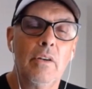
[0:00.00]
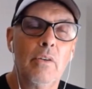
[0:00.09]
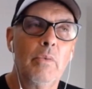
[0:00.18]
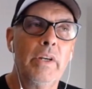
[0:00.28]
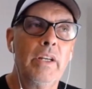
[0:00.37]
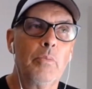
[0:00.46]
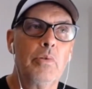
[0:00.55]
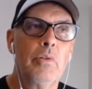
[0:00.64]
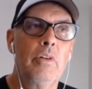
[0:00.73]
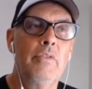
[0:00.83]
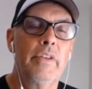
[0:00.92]
we can
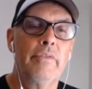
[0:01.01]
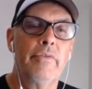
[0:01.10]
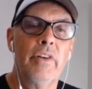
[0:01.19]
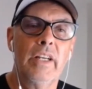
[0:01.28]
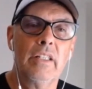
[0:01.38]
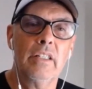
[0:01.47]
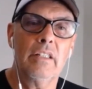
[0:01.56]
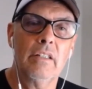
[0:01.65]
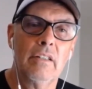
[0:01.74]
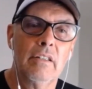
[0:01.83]
prove that Frank's